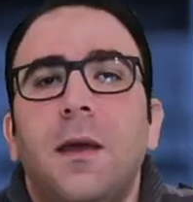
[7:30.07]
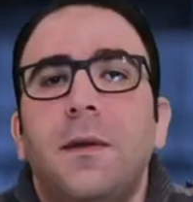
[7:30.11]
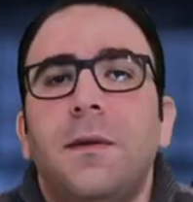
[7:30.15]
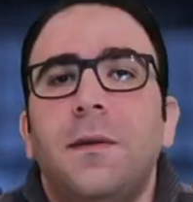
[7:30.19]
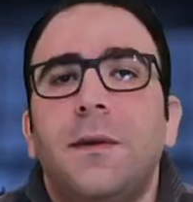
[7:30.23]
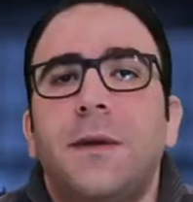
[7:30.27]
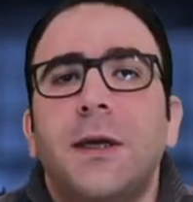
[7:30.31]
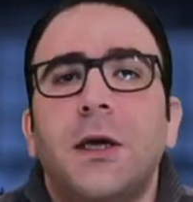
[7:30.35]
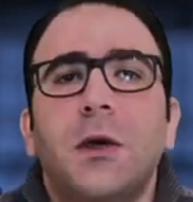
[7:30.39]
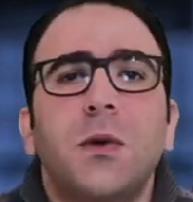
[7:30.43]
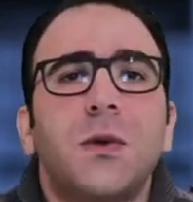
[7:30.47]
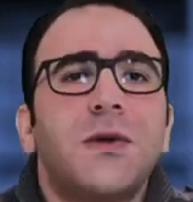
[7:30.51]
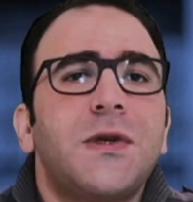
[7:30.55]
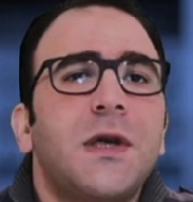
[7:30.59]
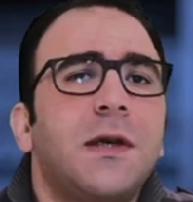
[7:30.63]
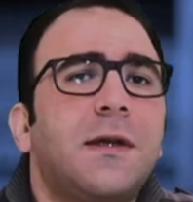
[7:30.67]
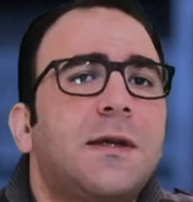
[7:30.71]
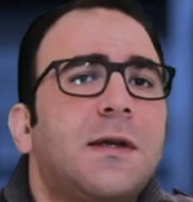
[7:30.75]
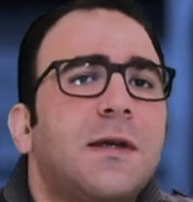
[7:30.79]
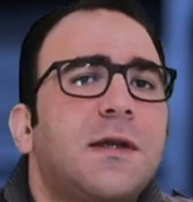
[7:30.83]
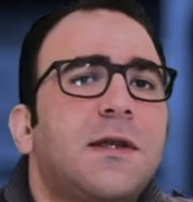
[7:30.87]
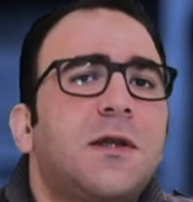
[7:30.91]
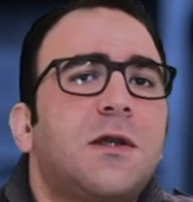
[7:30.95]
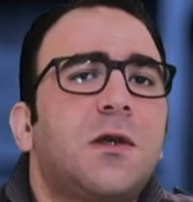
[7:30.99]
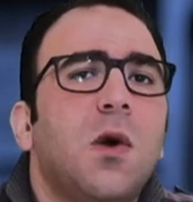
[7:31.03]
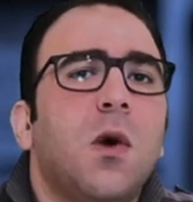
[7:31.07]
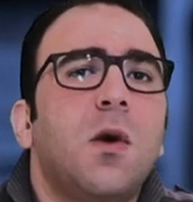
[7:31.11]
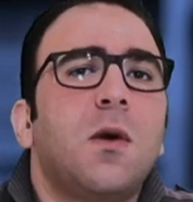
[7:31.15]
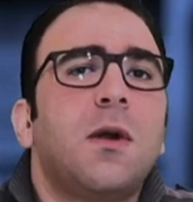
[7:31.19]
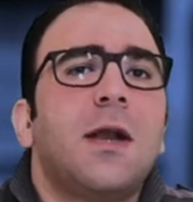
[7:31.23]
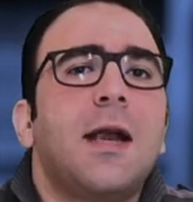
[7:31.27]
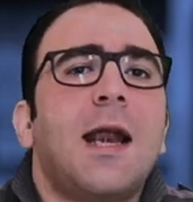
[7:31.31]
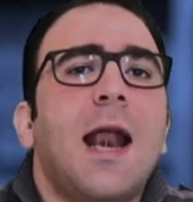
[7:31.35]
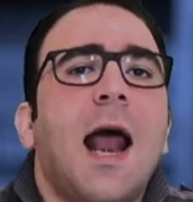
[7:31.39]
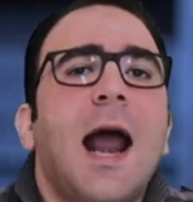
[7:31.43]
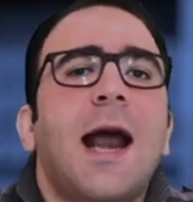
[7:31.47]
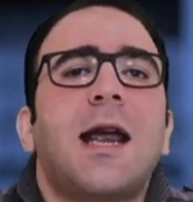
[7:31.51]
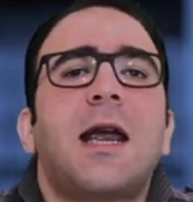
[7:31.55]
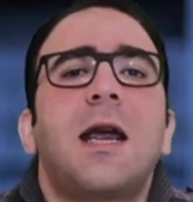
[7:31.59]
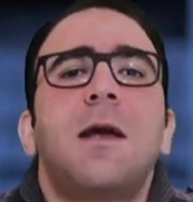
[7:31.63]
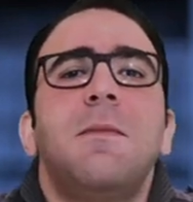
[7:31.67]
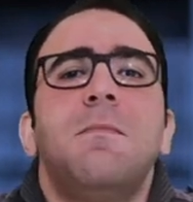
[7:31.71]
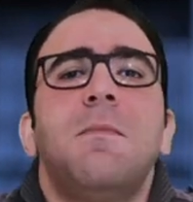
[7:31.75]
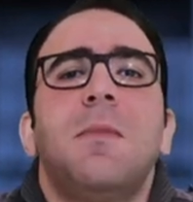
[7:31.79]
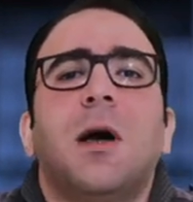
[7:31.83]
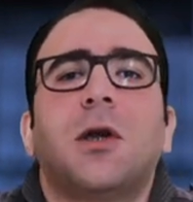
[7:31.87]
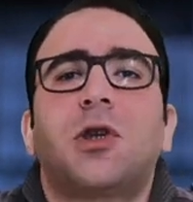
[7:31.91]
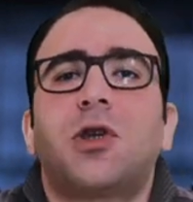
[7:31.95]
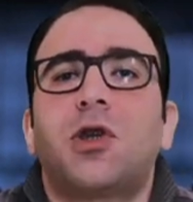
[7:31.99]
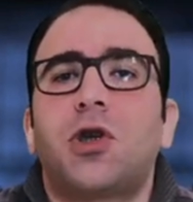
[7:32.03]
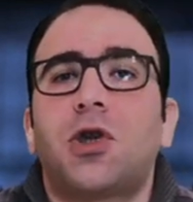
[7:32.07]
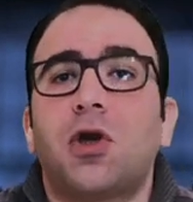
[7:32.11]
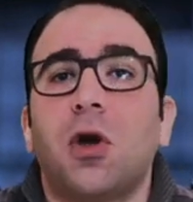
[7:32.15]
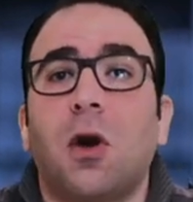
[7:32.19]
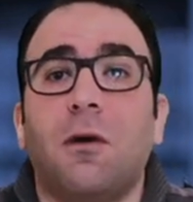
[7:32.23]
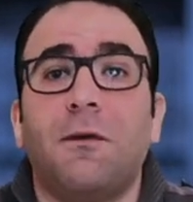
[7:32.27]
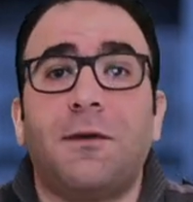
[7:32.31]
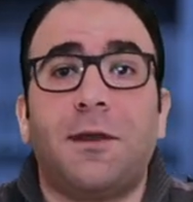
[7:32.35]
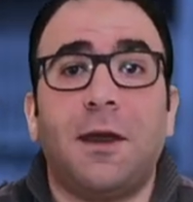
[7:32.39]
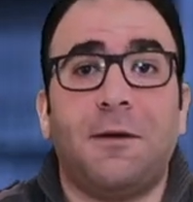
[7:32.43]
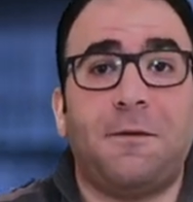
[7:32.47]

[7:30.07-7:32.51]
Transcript: The Rosetta Stone lacking much of the